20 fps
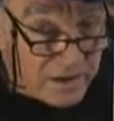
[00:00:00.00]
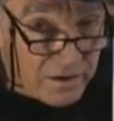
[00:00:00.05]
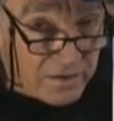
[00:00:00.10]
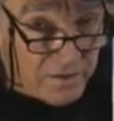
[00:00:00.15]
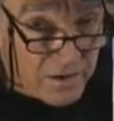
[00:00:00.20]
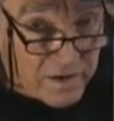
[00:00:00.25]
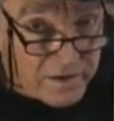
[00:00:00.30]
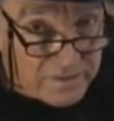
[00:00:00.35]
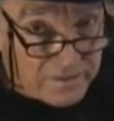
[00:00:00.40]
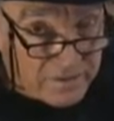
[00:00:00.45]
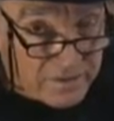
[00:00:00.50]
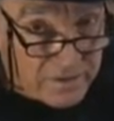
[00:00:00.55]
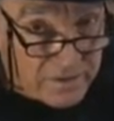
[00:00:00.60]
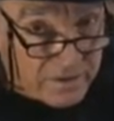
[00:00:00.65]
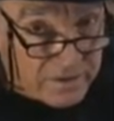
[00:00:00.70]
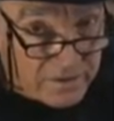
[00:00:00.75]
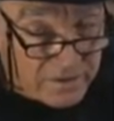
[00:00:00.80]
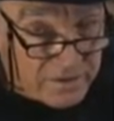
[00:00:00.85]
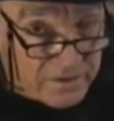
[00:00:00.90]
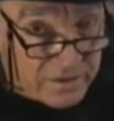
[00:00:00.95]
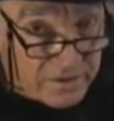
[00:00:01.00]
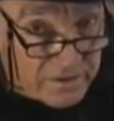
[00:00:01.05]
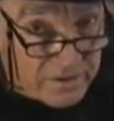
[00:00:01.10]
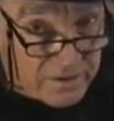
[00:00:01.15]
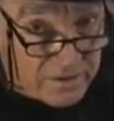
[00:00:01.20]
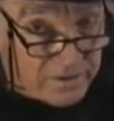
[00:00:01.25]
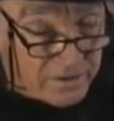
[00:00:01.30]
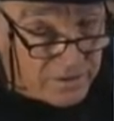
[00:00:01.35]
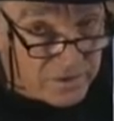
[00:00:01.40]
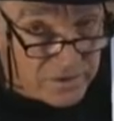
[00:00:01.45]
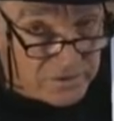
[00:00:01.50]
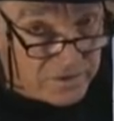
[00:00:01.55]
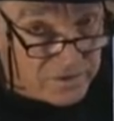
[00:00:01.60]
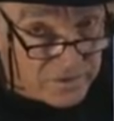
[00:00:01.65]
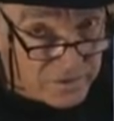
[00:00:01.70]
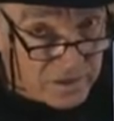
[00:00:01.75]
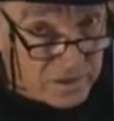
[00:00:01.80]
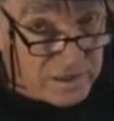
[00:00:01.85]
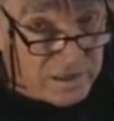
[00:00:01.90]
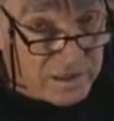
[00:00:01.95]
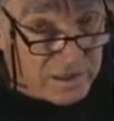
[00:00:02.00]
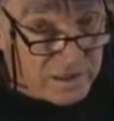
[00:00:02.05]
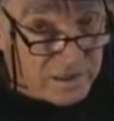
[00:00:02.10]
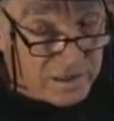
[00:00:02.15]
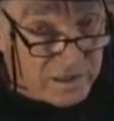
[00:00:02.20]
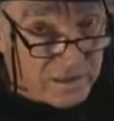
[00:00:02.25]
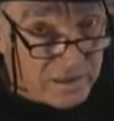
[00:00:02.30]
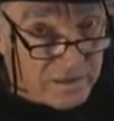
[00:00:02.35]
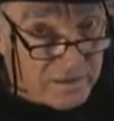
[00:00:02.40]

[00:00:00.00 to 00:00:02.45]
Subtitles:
Now right there you can see